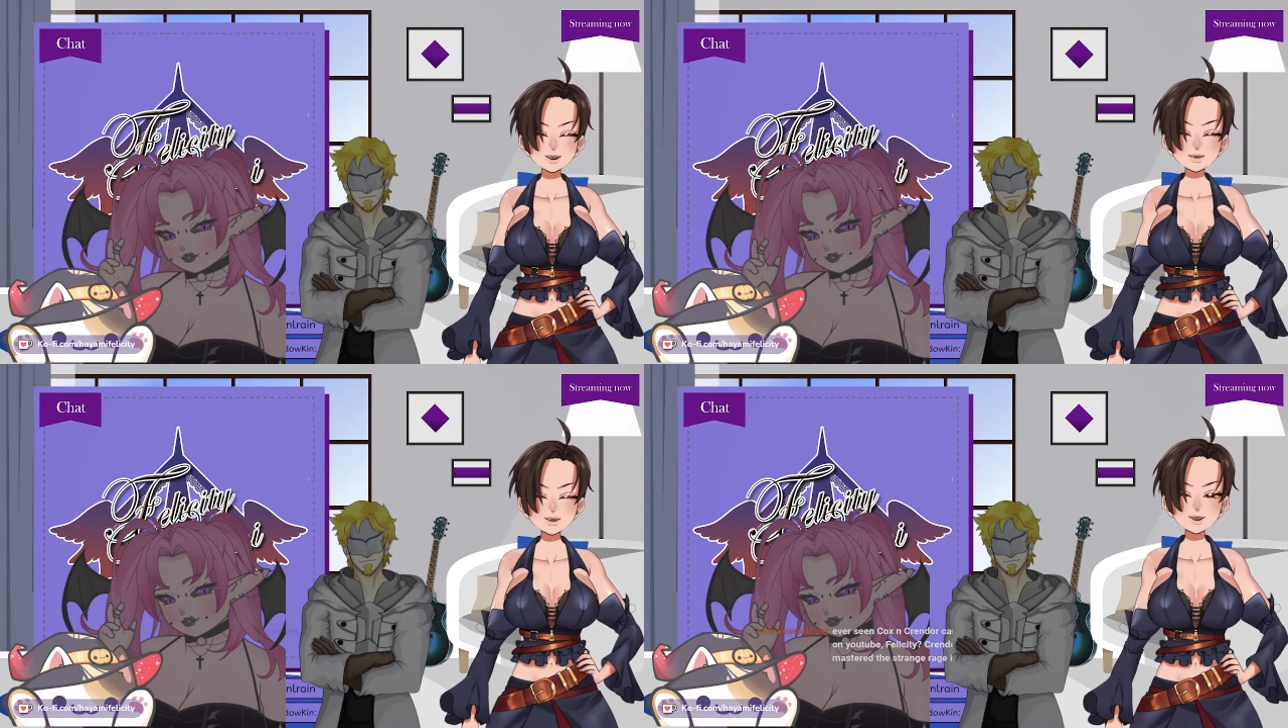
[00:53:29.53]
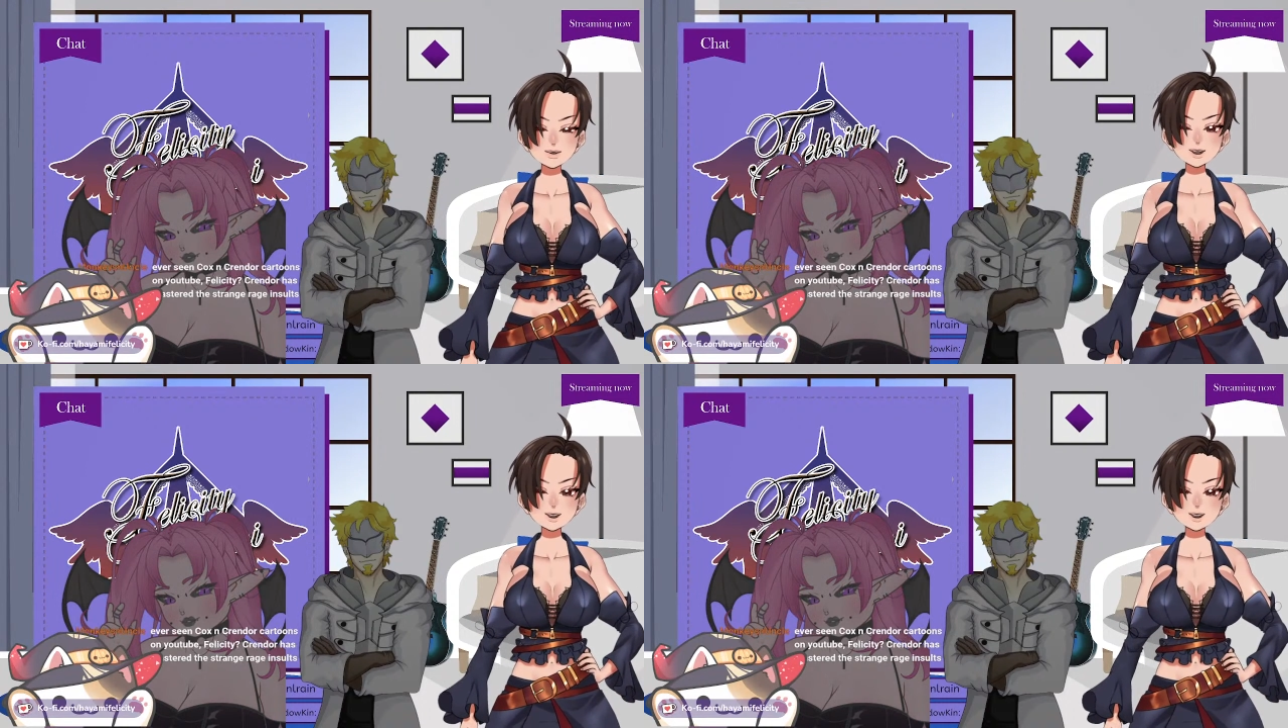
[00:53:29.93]
people
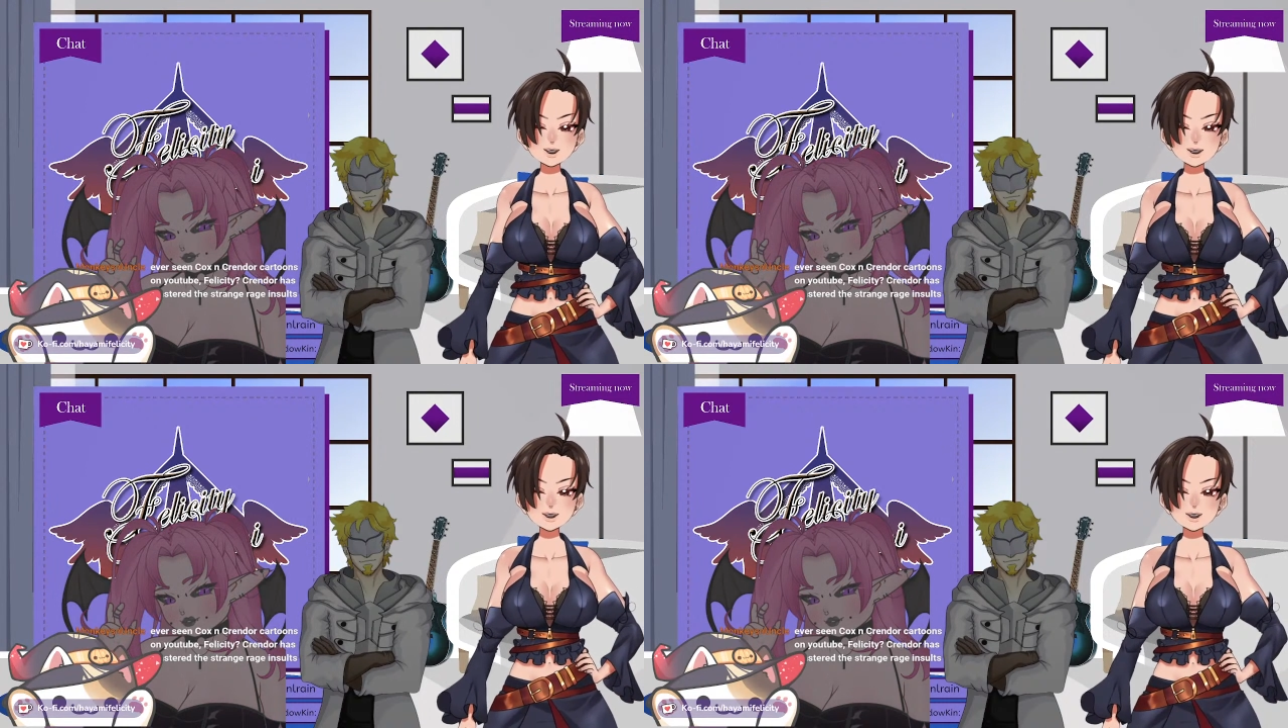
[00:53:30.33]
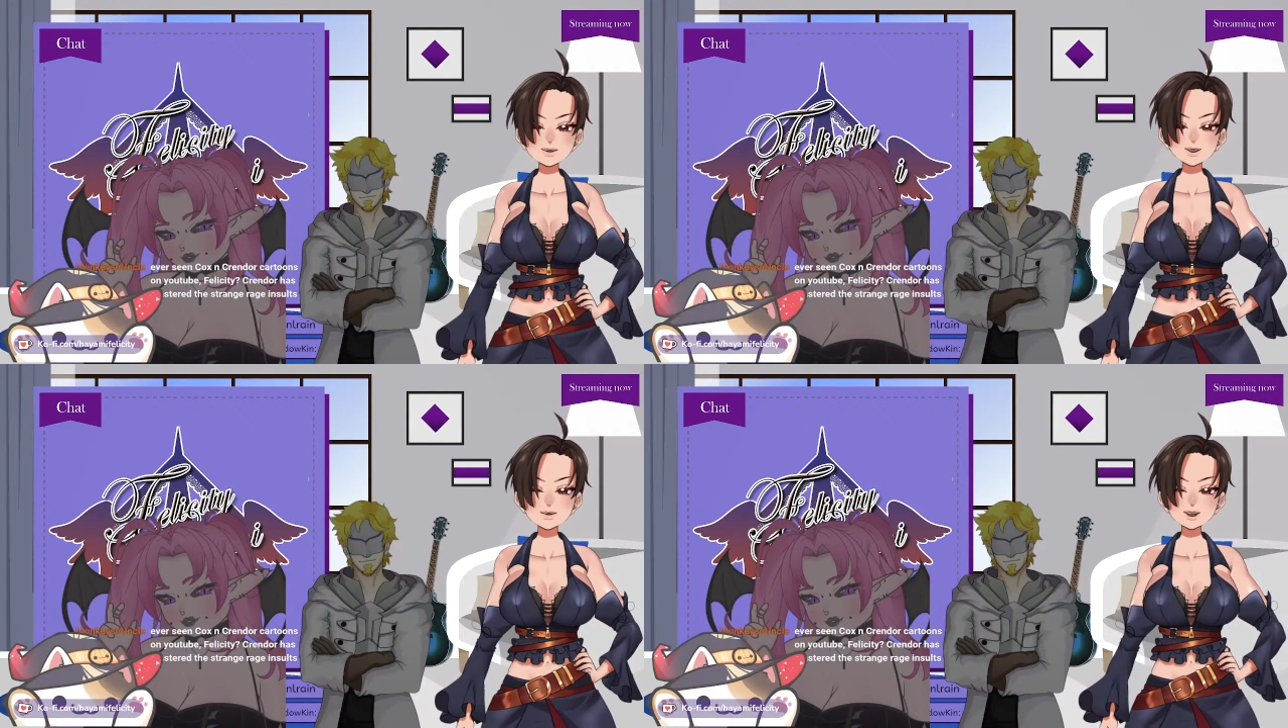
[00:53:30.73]
I know that would
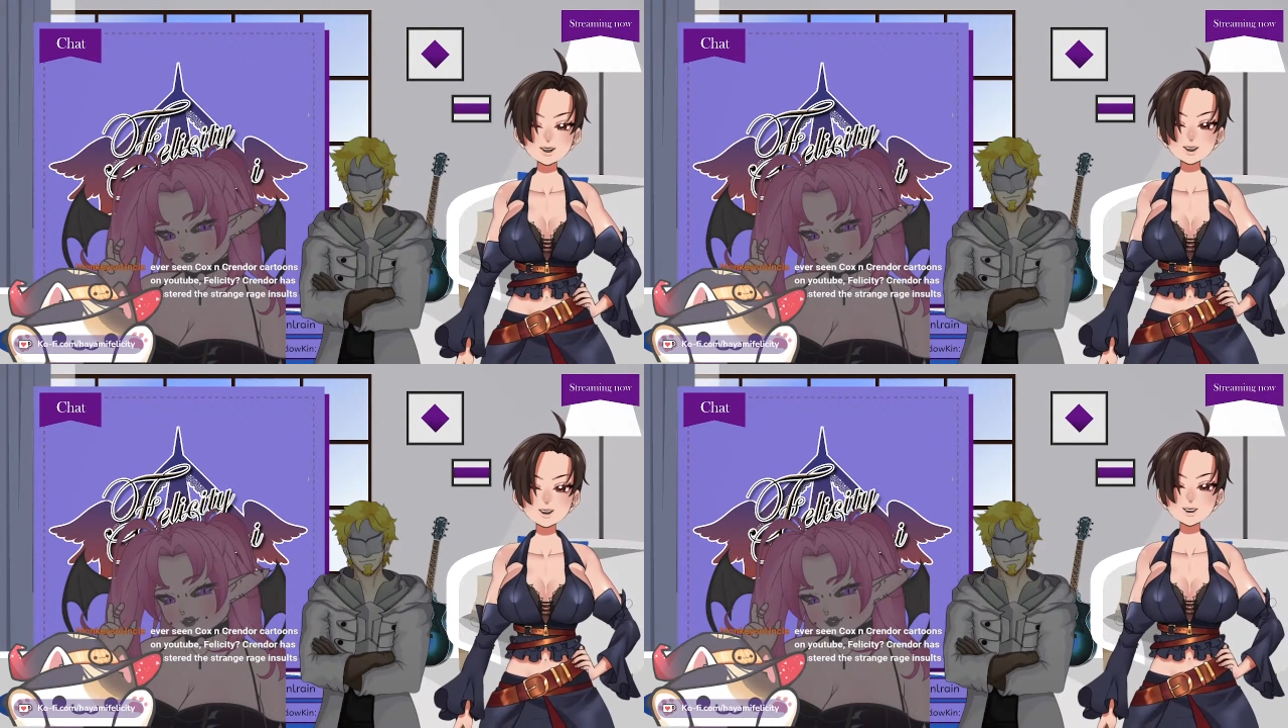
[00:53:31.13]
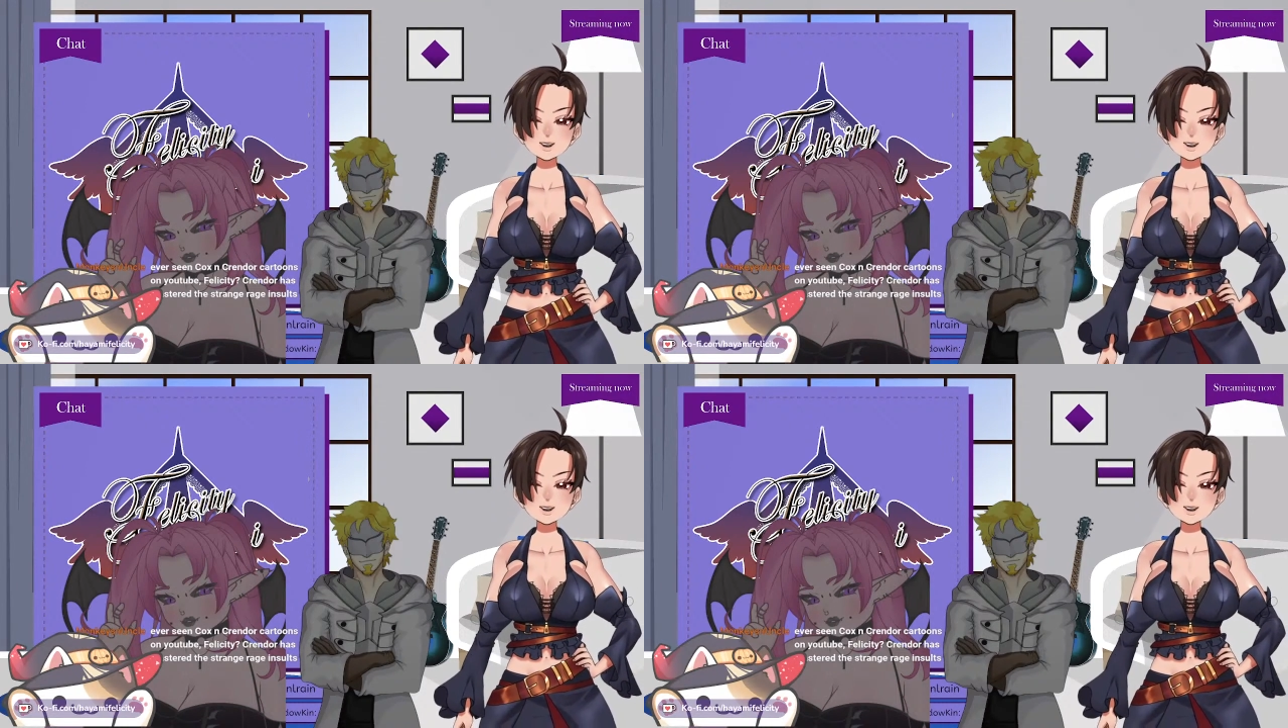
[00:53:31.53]
be like that.